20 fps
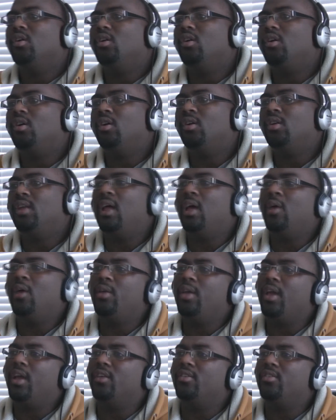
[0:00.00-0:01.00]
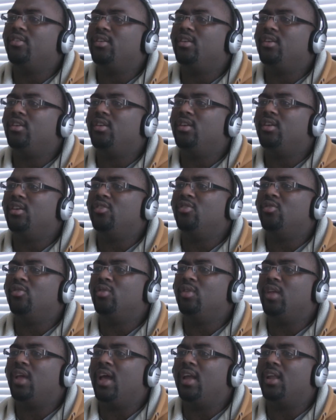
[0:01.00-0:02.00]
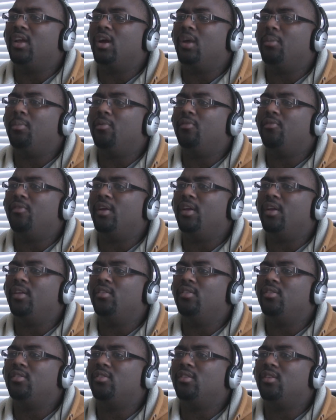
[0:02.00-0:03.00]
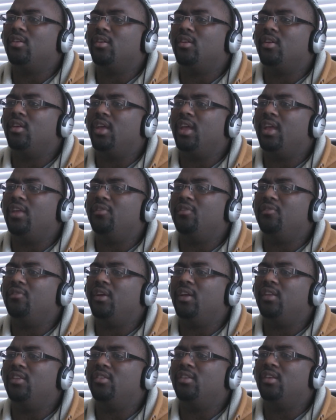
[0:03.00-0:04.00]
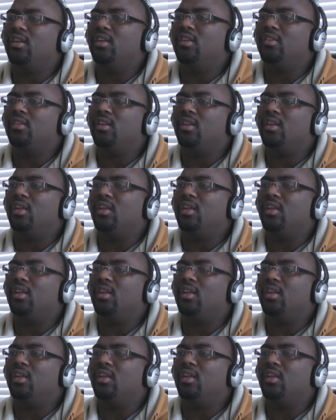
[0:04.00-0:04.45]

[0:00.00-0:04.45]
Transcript: Now, yes, he's only had a couple fights, 8 fights as